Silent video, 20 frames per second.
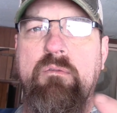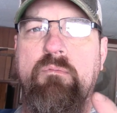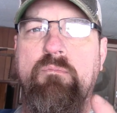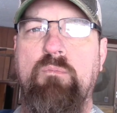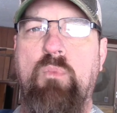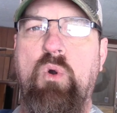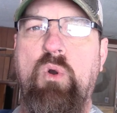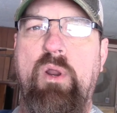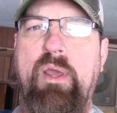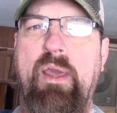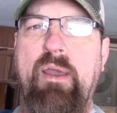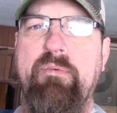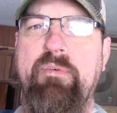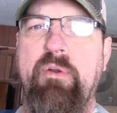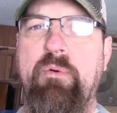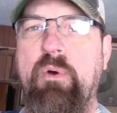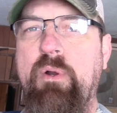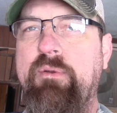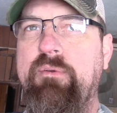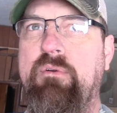Morning
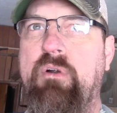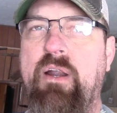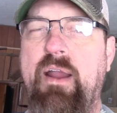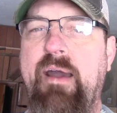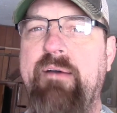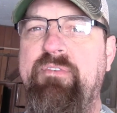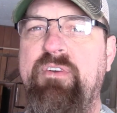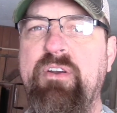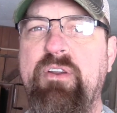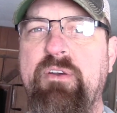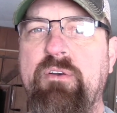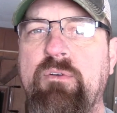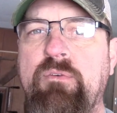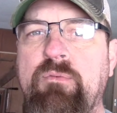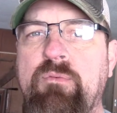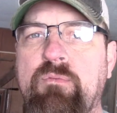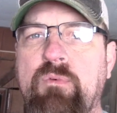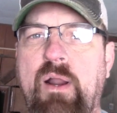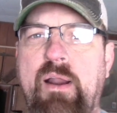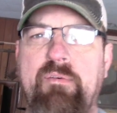everyone, or
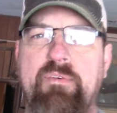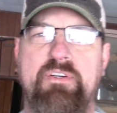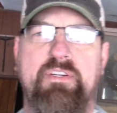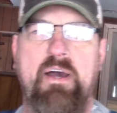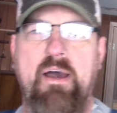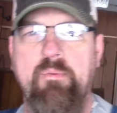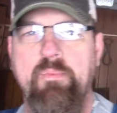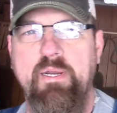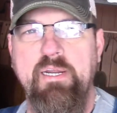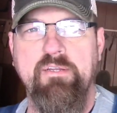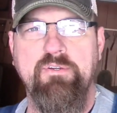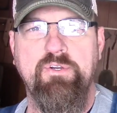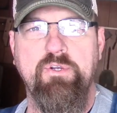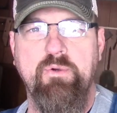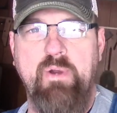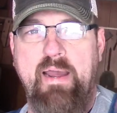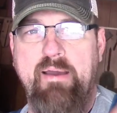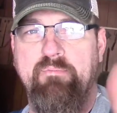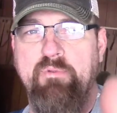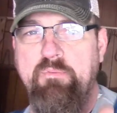afternoon, whatever time it is you
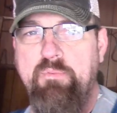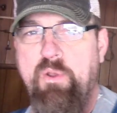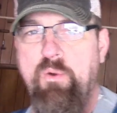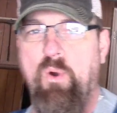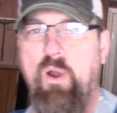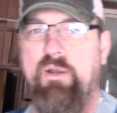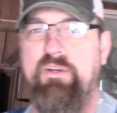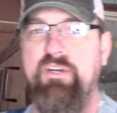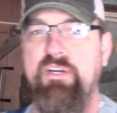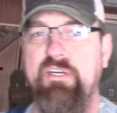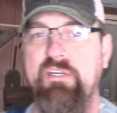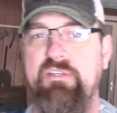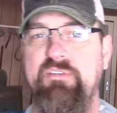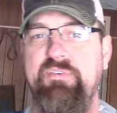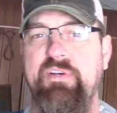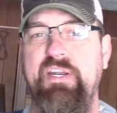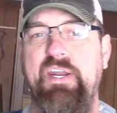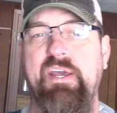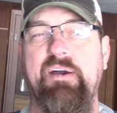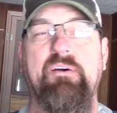happen to be watching this
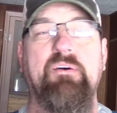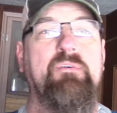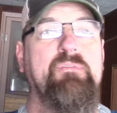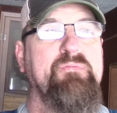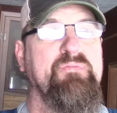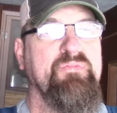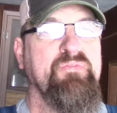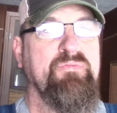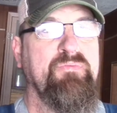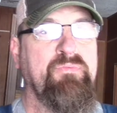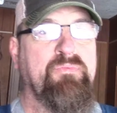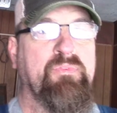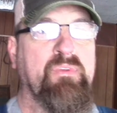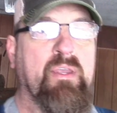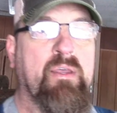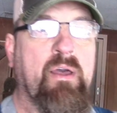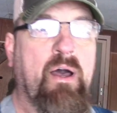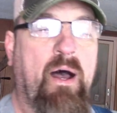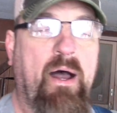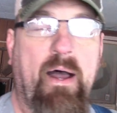video.
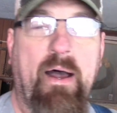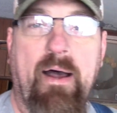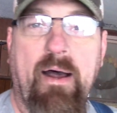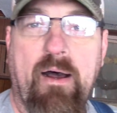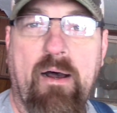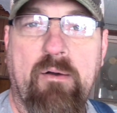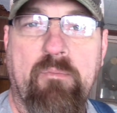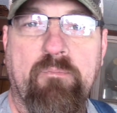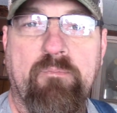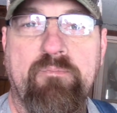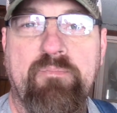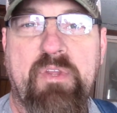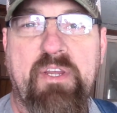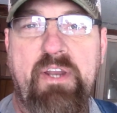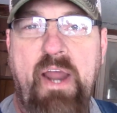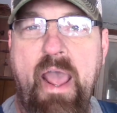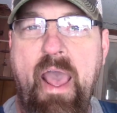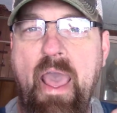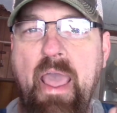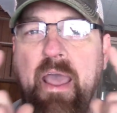Um,
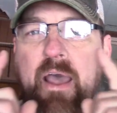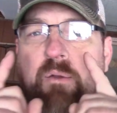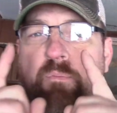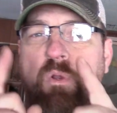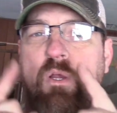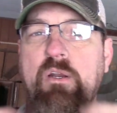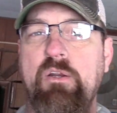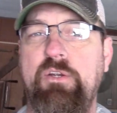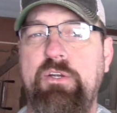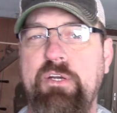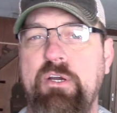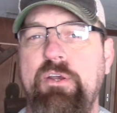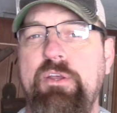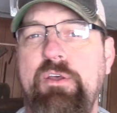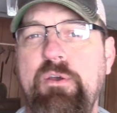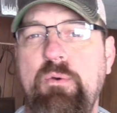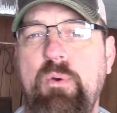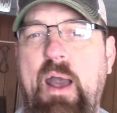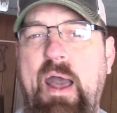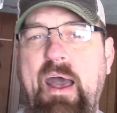today I'm going to show
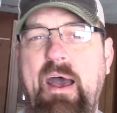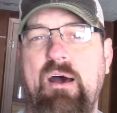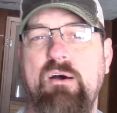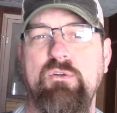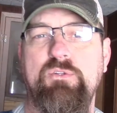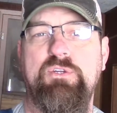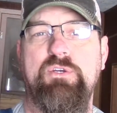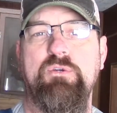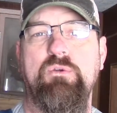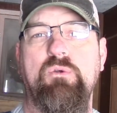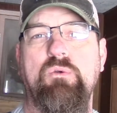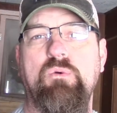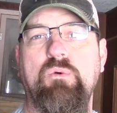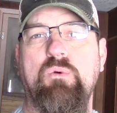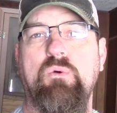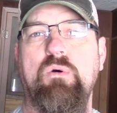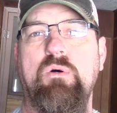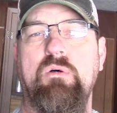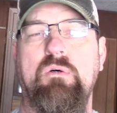you how to